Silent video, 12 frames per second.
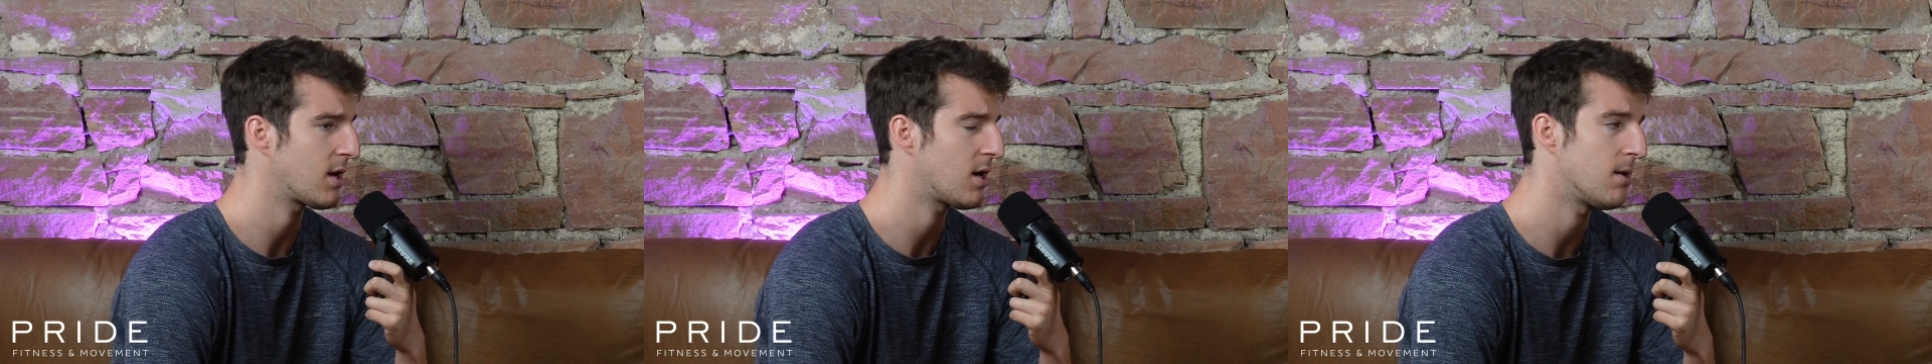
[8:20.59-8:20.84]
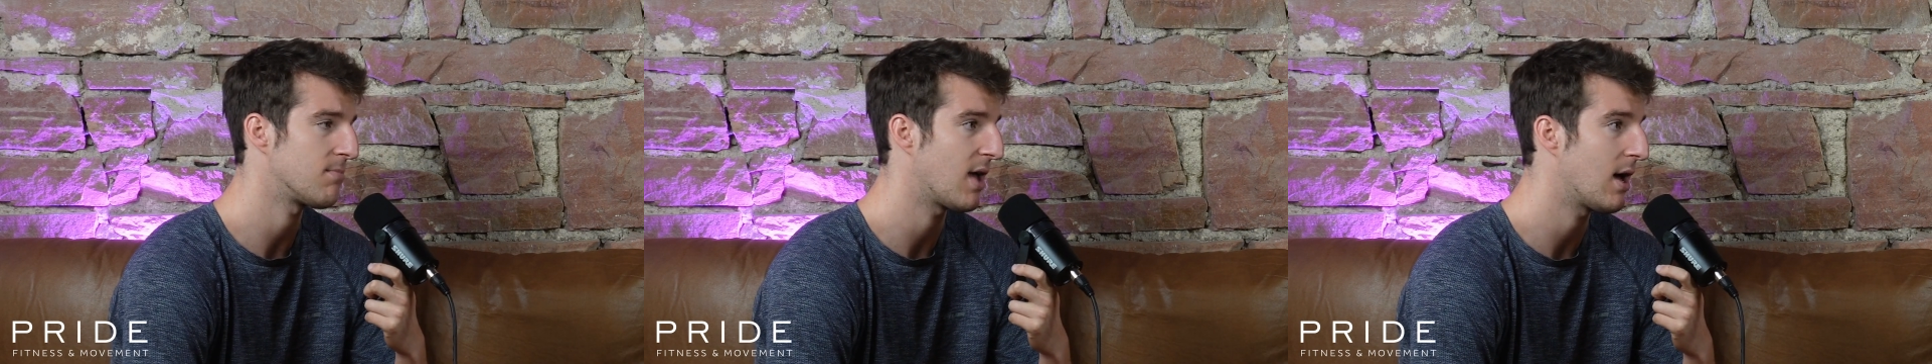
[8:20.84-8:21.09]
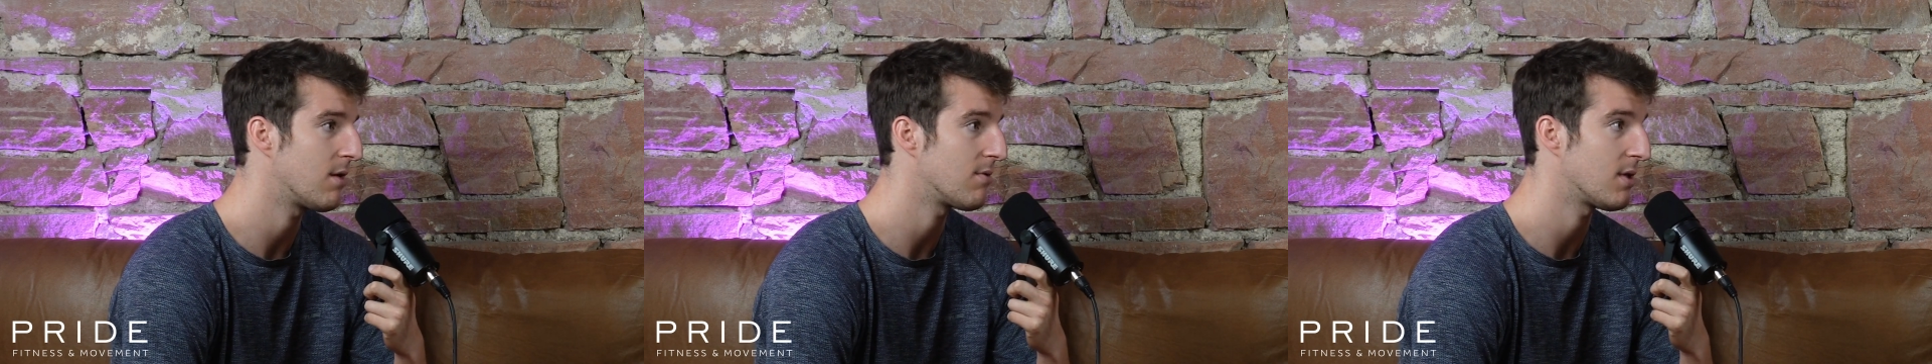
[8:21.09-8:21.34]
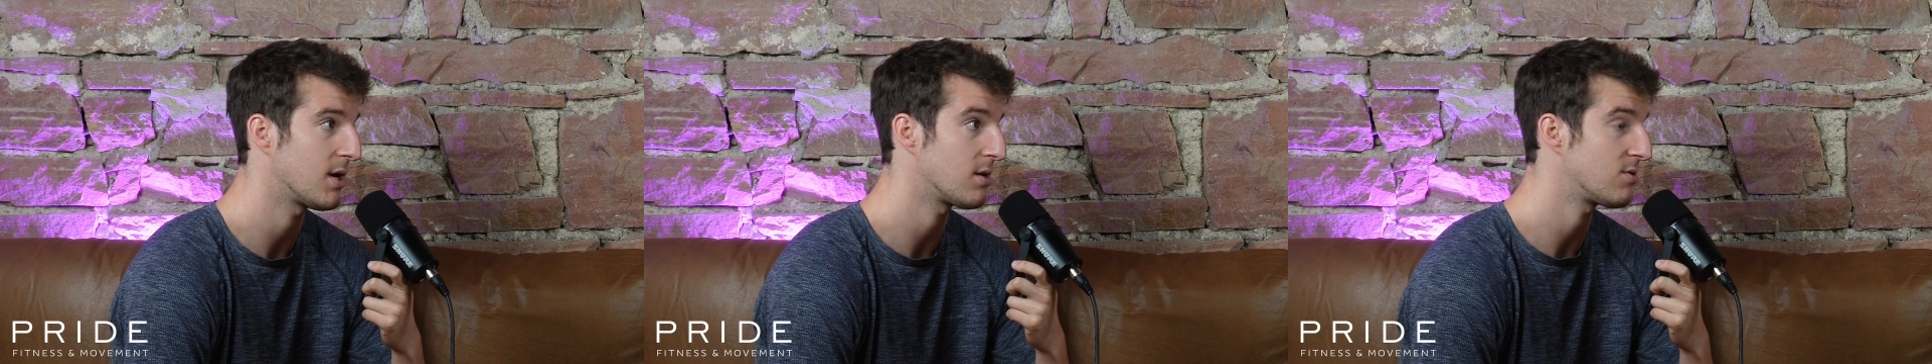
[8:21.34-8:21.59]
calm
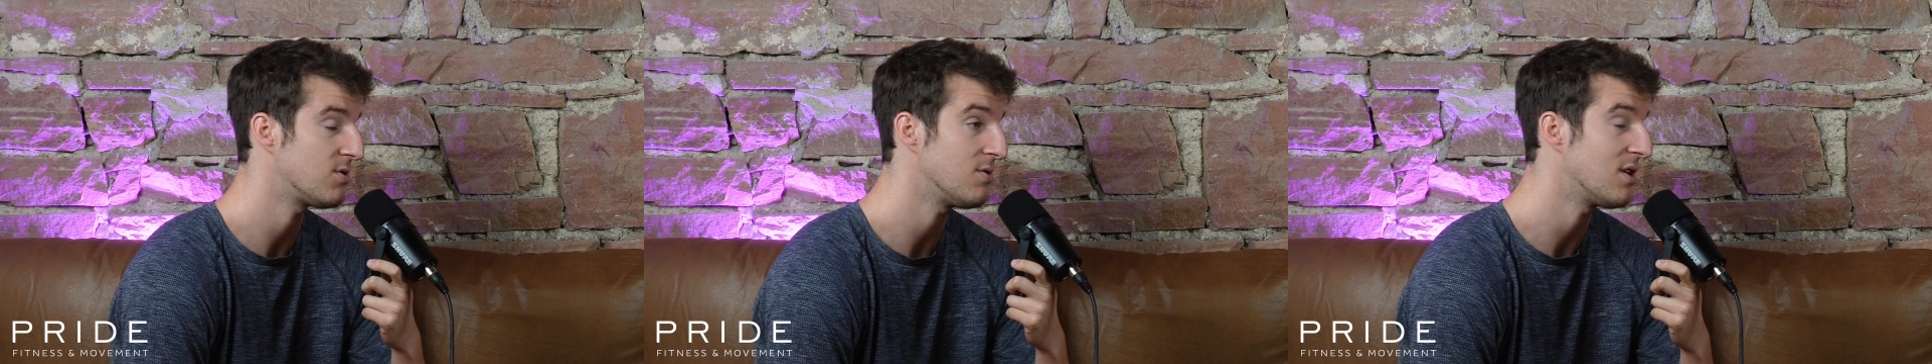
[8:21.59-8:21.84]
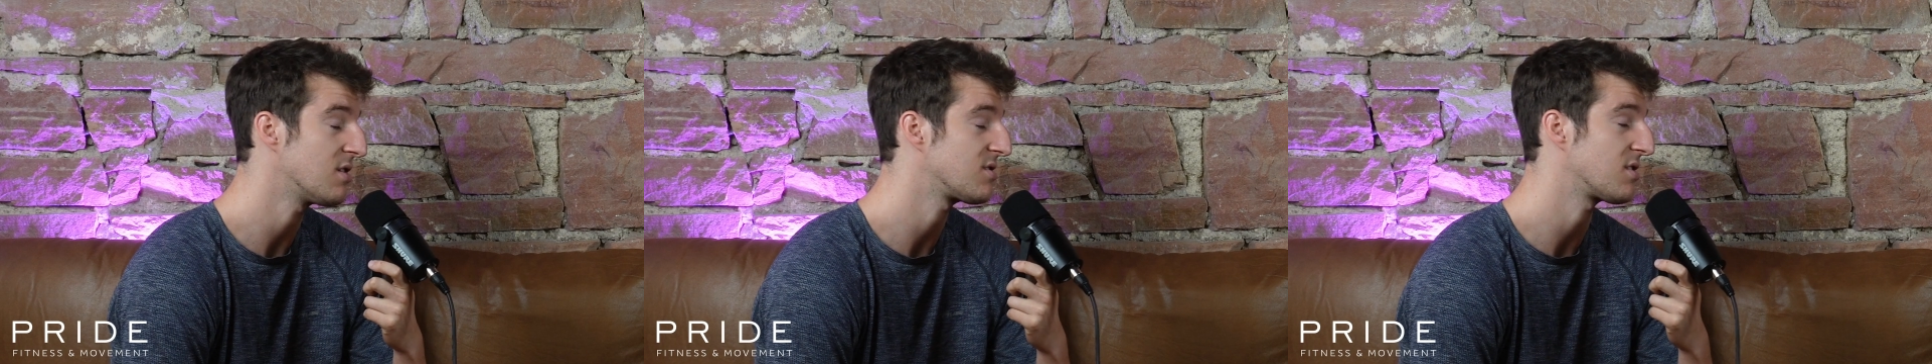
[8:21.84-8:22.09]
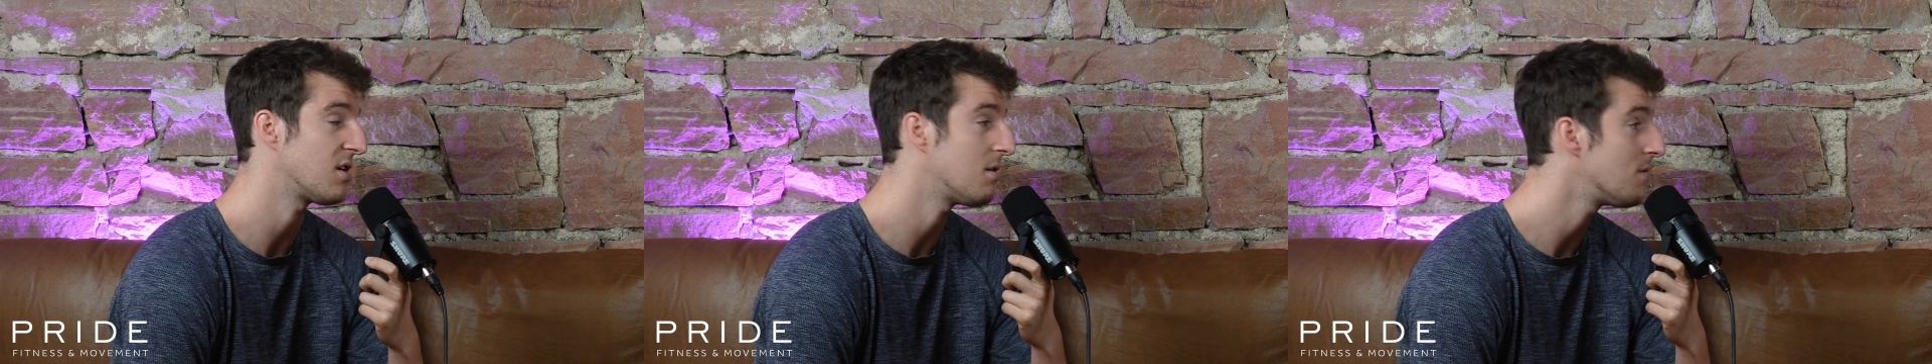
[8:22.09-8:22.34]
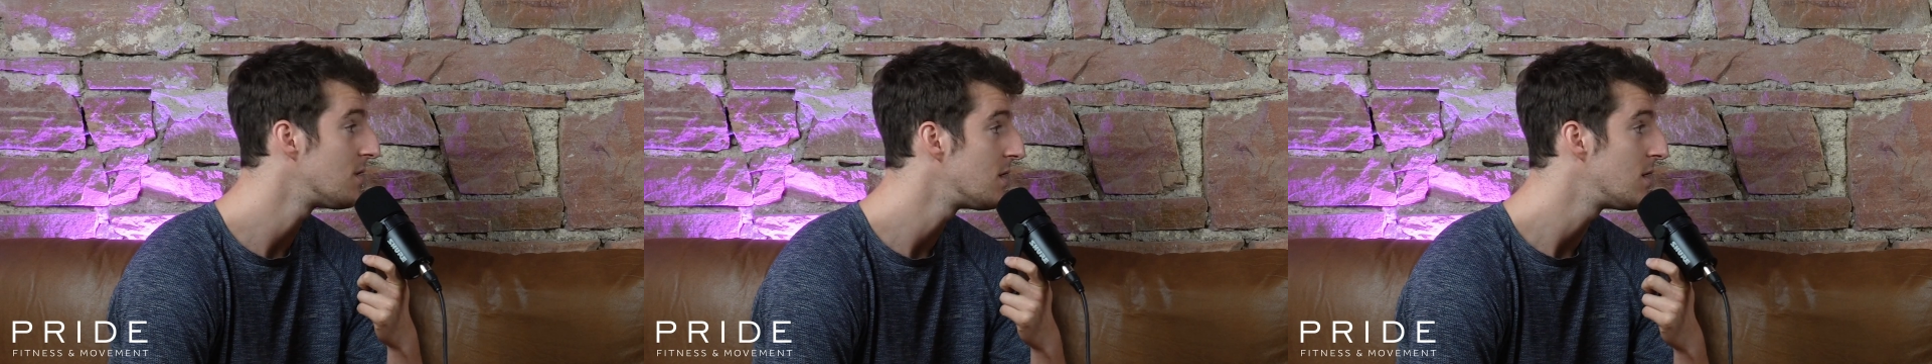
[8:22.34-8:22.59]
down like two years ago.